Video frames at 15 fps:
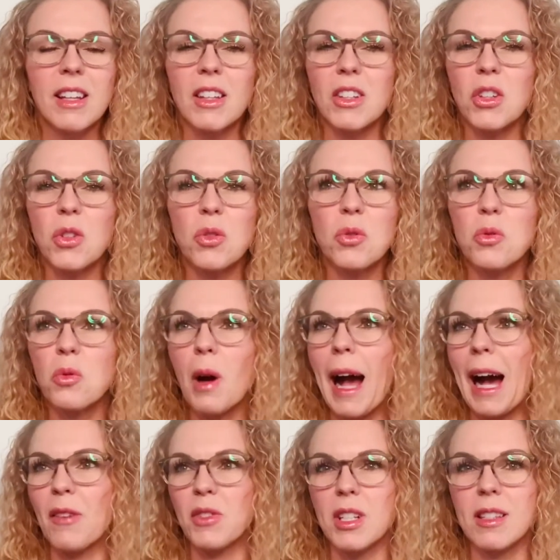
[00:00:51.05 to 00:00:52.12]
you
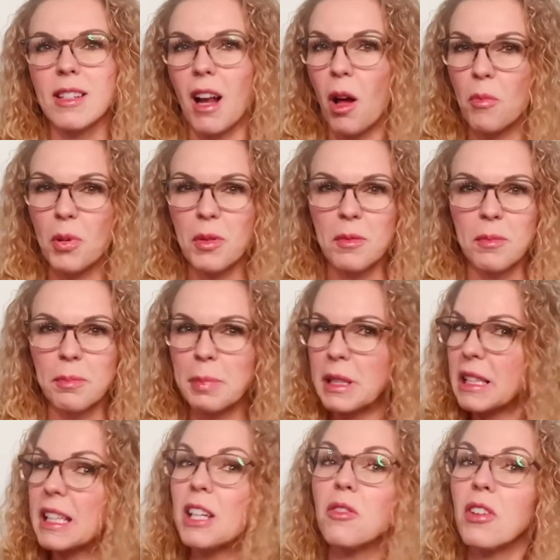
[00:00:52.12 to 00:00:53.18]
have to stop
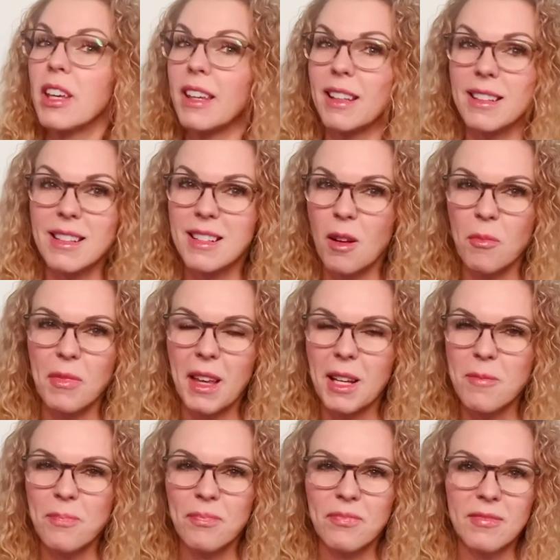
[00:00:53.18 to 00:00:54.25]
believing in something.
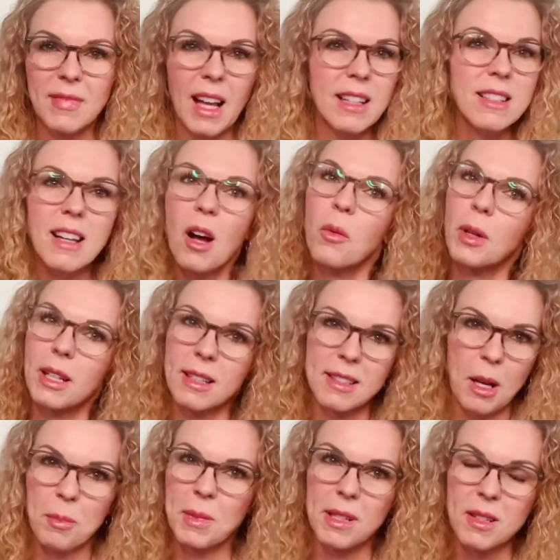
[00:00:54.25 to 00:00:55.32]
That's not what
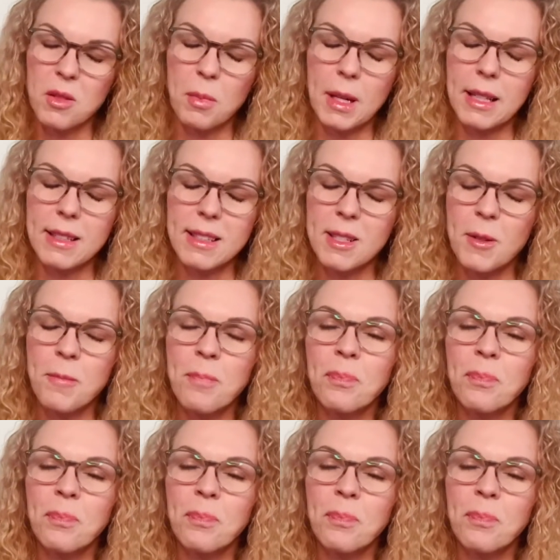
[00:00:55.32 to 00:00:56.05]
acceptance means.